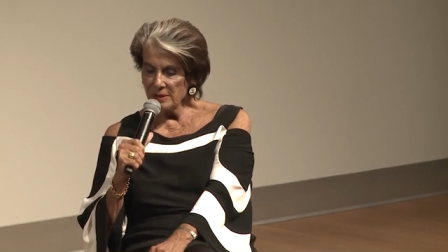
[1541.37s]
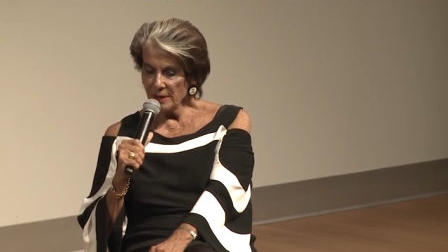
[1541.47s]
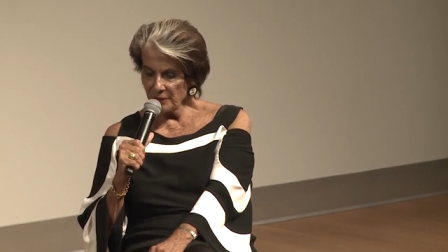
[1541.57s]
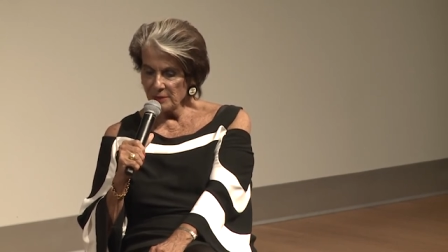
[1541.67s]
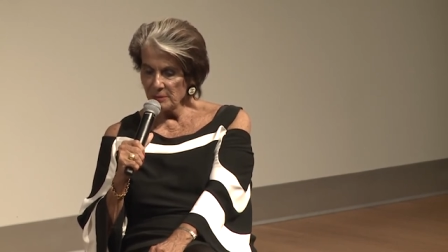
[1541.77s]

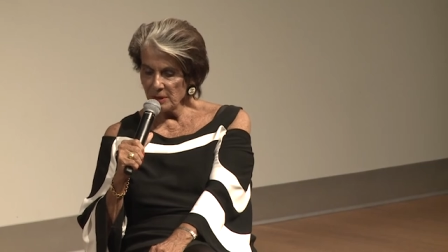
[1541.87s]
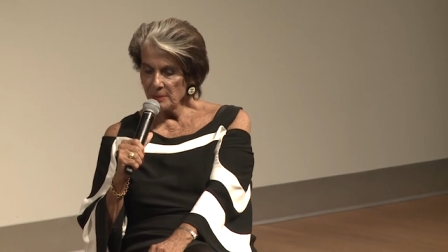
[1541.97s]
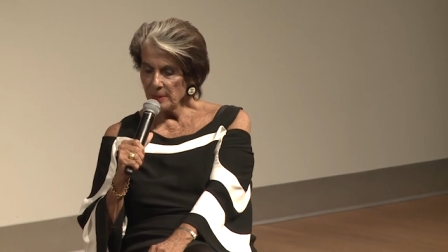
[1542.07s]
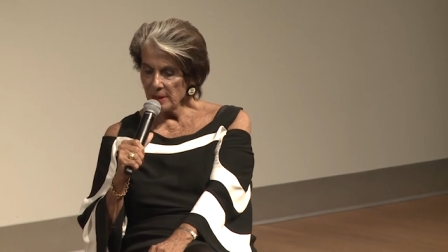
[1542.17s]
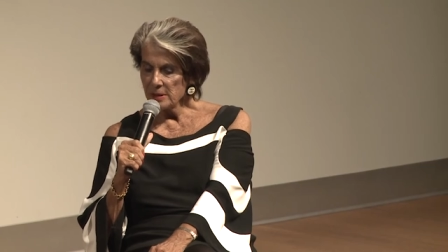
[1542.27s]
nothing but a
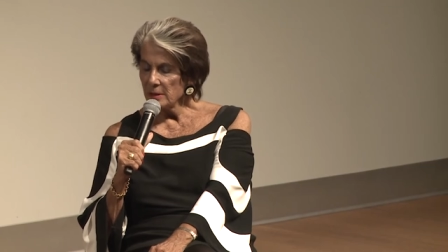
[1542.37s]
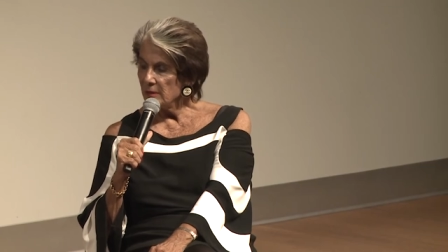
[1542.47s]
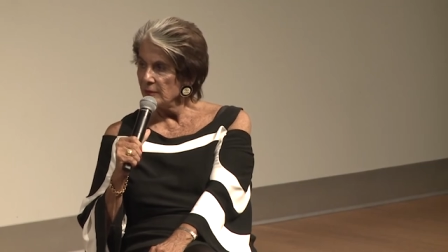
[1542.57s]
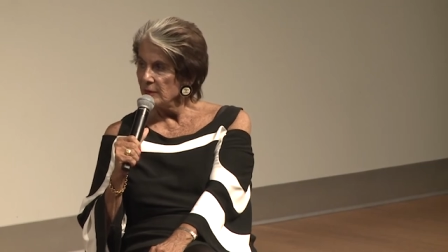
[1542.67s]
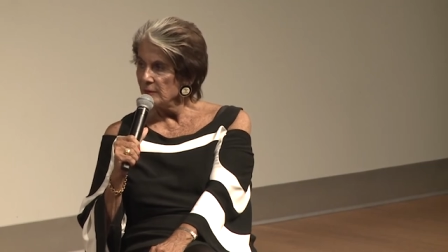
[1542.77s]

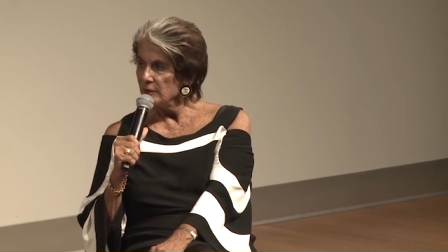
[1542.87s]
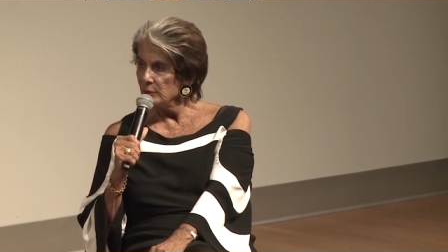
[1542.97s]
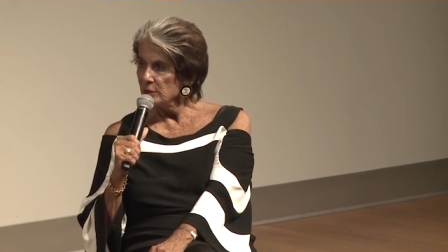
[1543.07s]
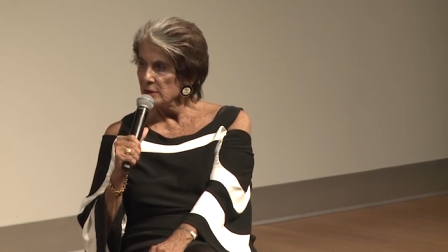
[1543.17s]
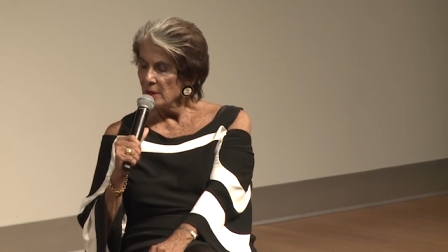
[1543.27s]
positive
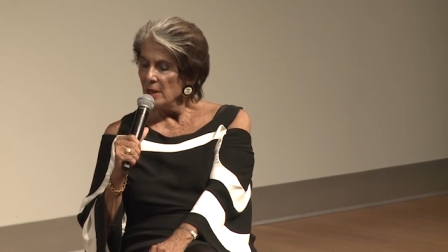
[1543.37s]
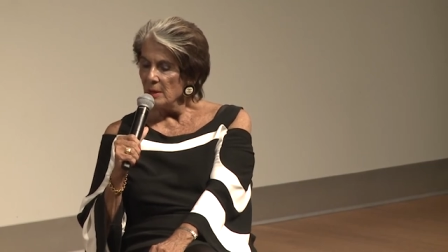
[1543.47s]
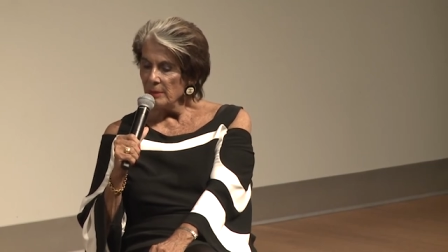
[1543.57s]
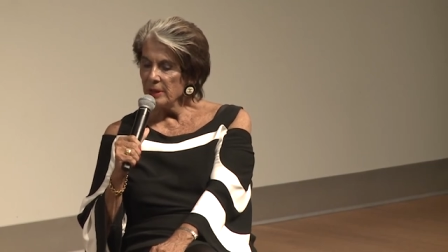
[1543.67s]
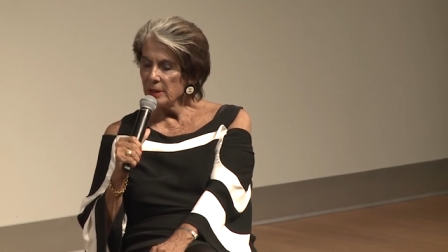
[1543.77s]
influence,
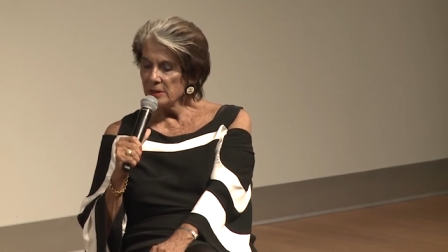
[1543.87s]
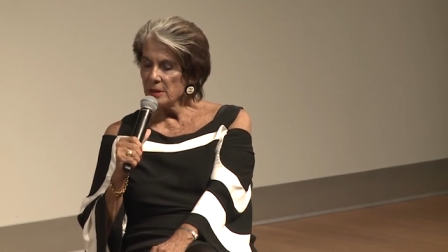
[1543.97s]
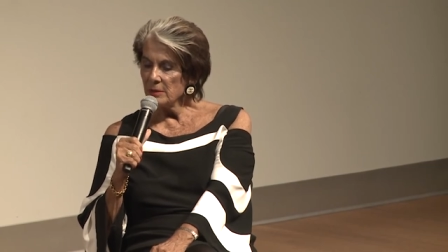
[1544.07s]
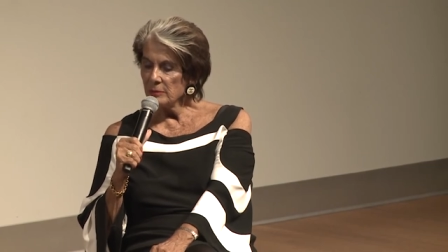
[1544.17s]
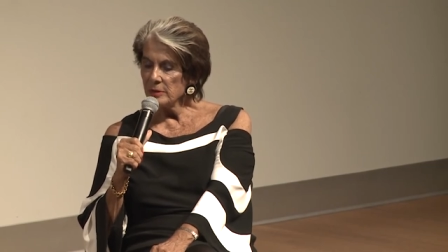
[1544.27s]
because
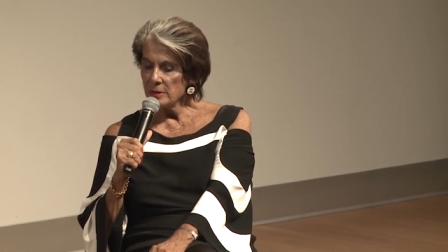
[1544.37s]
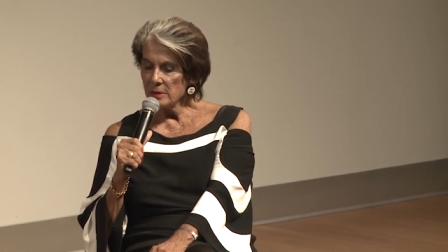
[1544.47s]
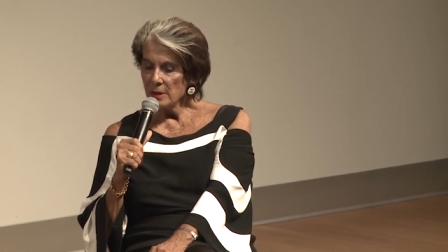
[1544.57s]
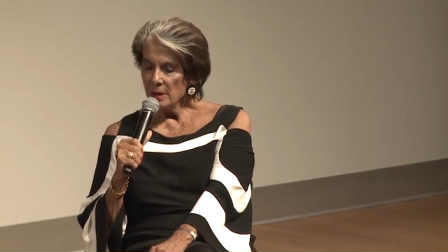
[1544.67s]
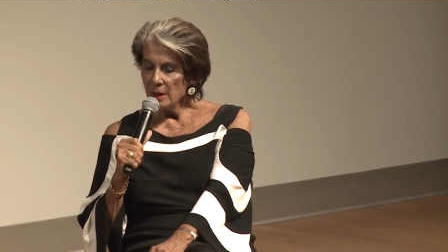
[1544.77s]
he
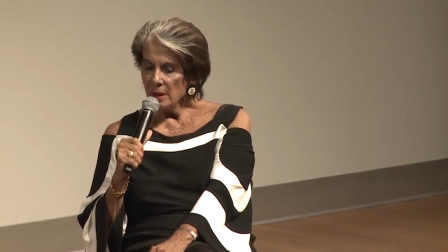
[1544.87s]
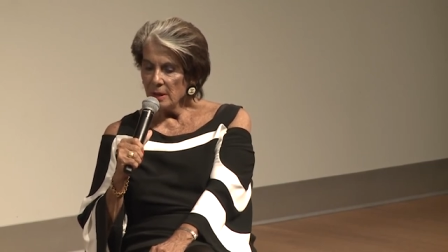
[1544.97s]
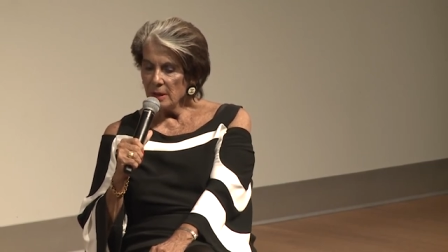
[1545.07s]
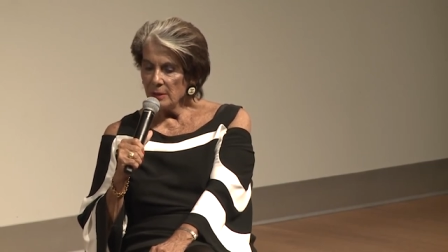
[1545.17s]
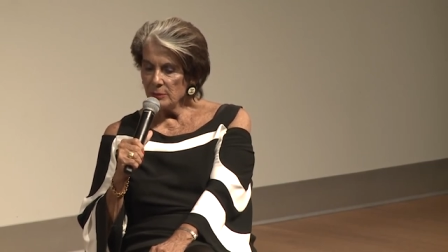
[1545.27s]
was
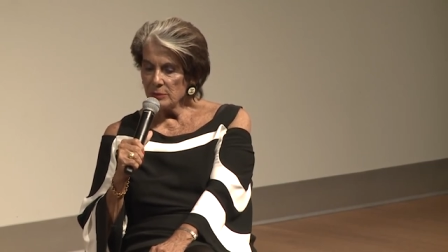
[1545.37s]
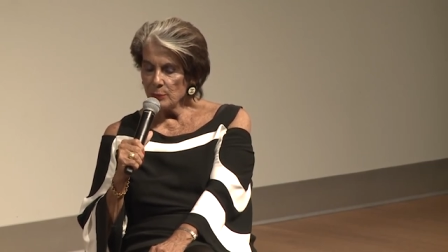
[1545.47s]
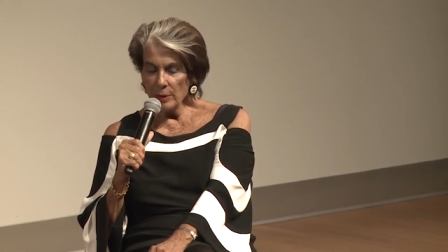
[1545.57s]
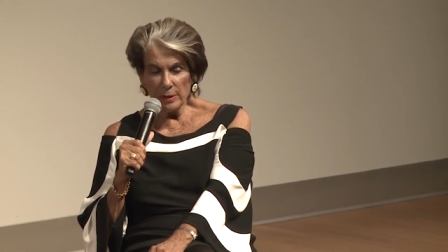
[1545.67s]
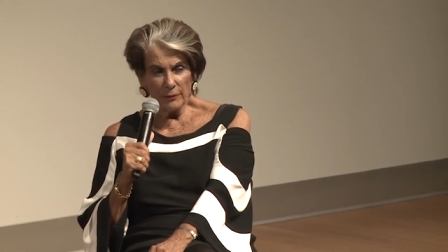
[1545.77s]

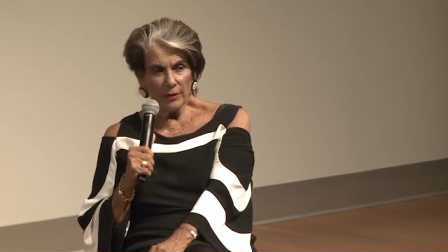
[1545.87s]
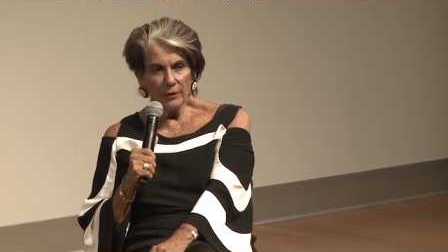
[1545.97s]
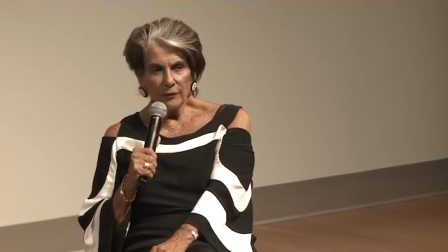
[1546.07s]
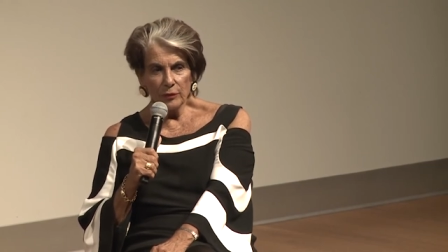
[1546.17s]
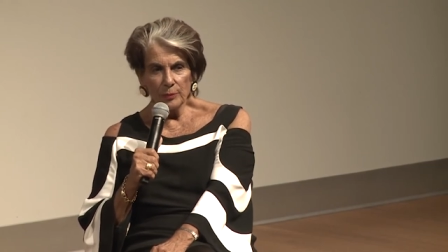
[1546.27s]
one of the
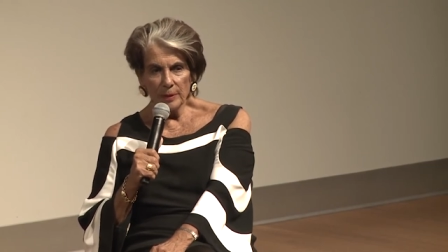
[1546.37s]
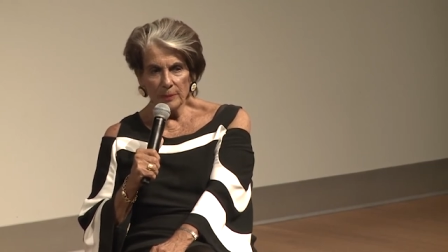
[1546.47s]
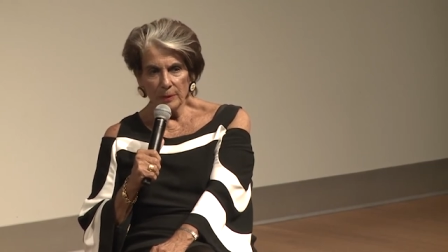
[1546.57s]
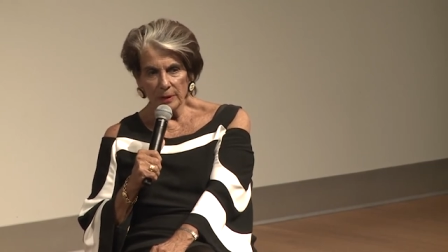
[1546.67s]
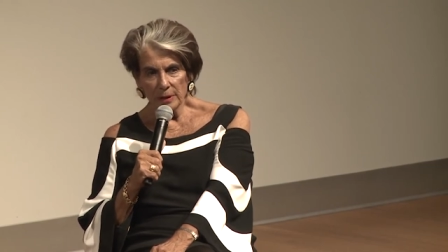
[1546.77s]
very few
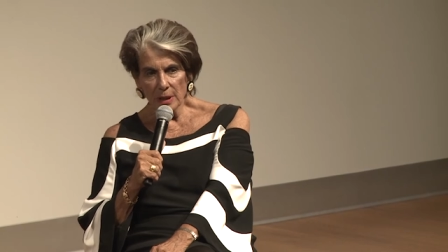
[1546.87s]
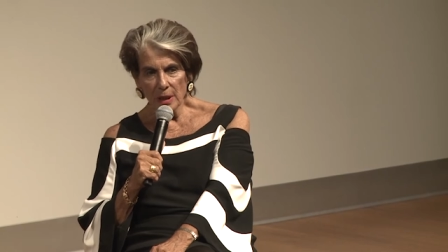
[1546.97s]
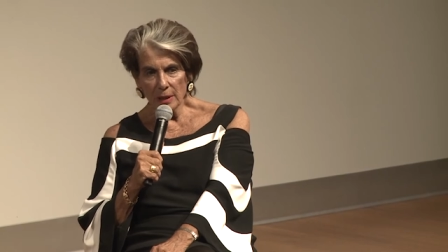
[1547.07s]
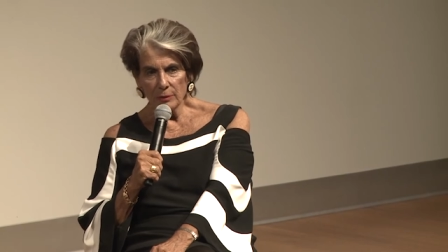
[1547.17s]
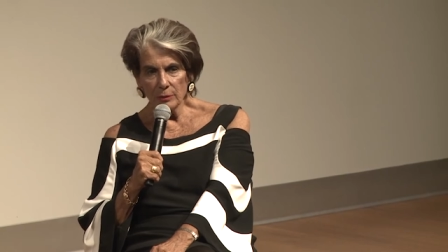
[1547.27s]
people in
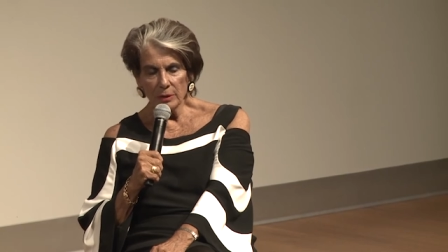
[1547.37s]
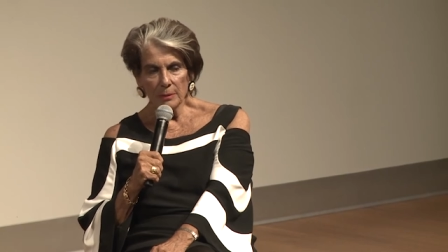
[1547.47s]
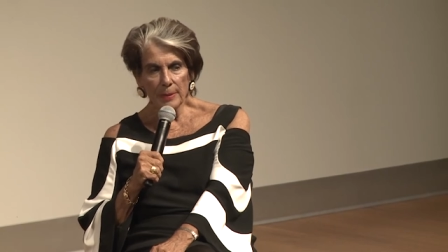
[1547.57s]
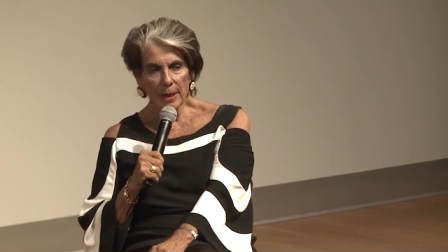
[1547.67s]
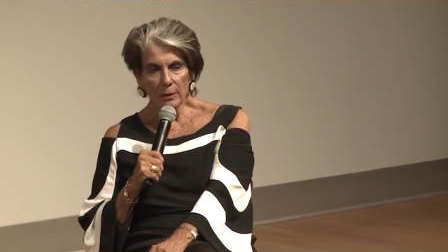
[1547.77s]
Hollywood
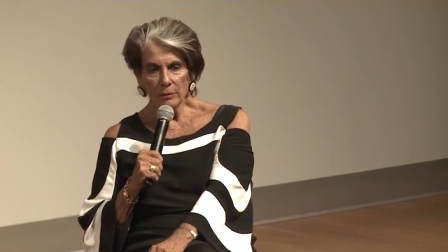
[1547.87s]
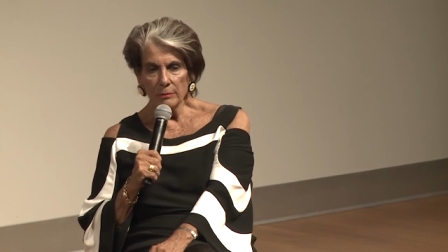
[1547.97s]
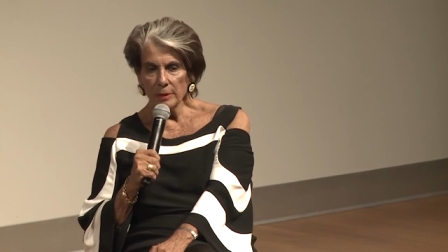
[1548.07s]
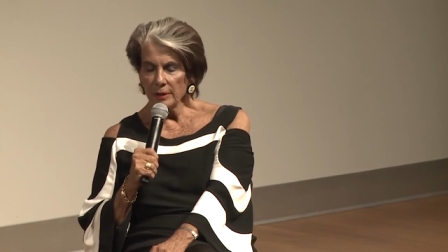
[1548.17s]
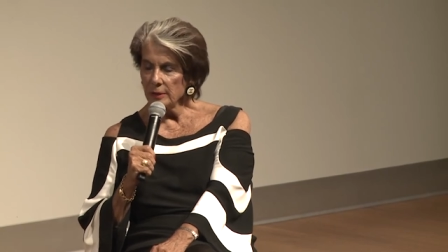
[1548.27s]
about
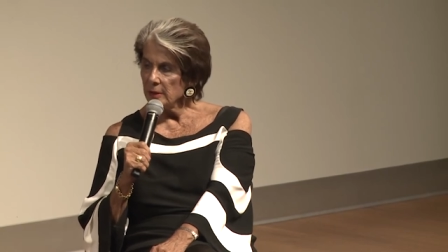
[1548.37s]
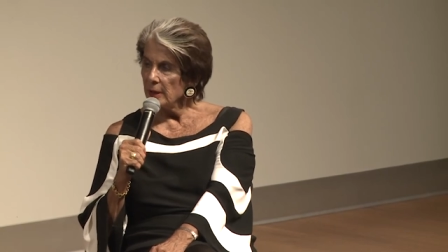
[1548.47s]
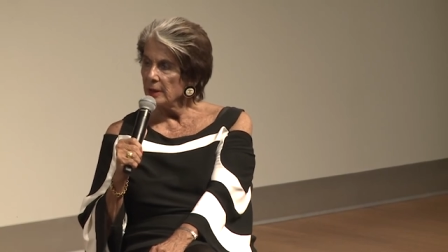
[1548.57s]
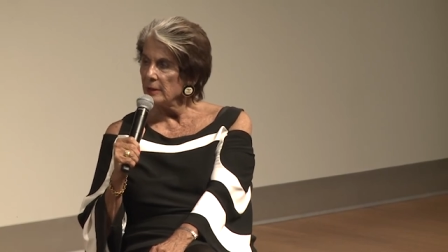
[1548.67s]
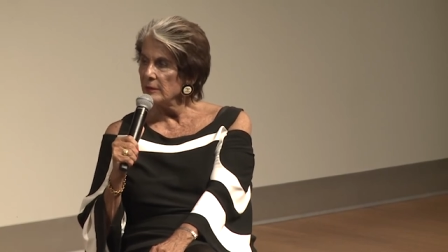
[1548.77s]
whom nothing
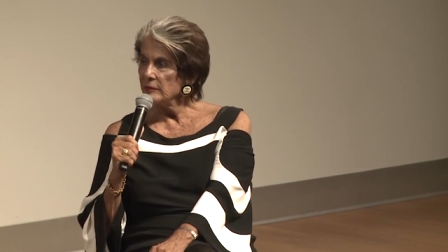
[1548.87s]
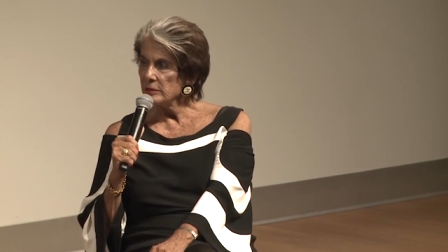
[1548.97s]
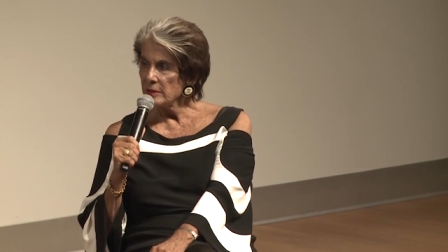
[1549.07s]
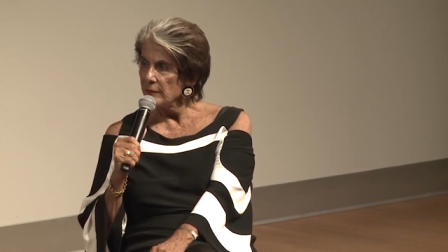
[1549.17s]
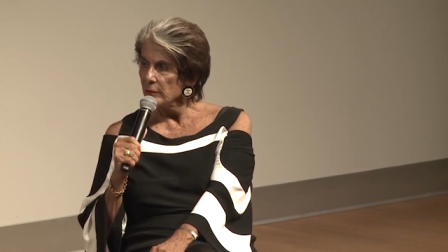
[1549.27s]
negative
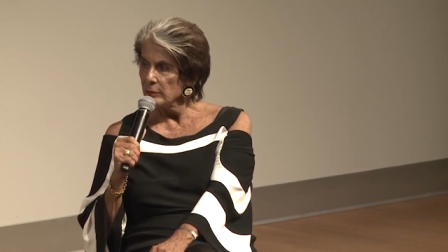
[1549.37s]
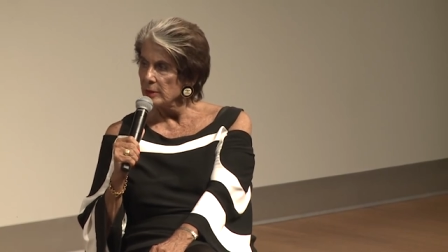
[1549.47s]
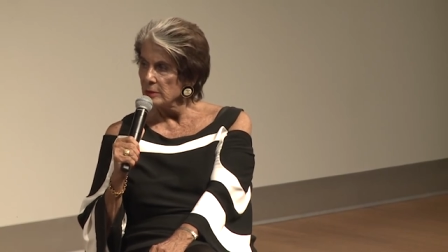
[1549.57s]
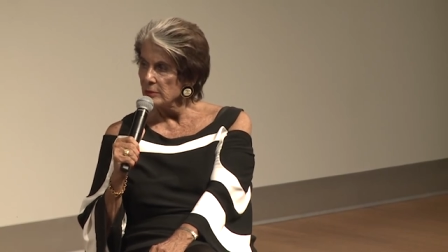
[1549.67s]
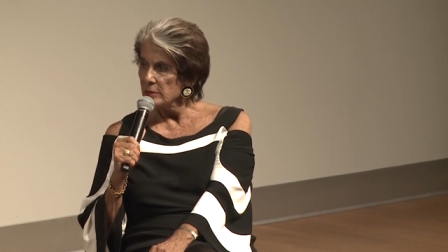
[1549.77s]
was ever
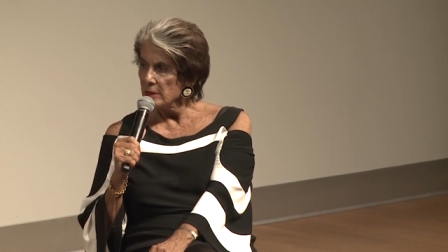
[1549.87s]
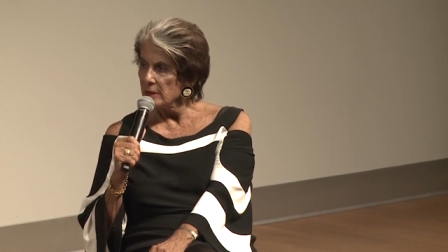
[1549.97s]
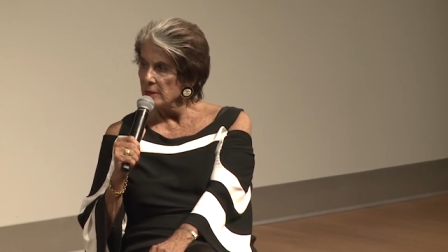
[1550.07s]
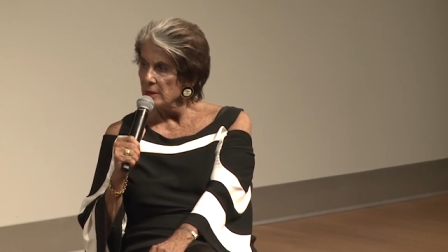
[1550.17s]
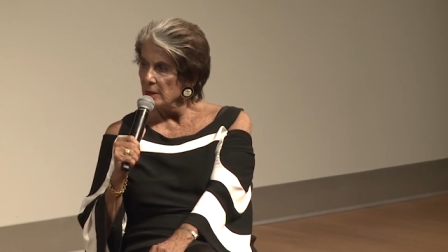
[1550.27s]
written or
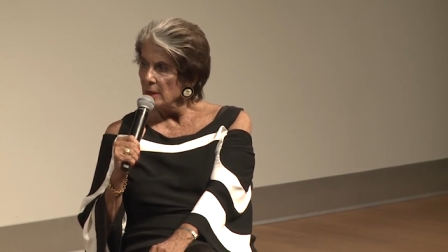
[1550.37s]
said.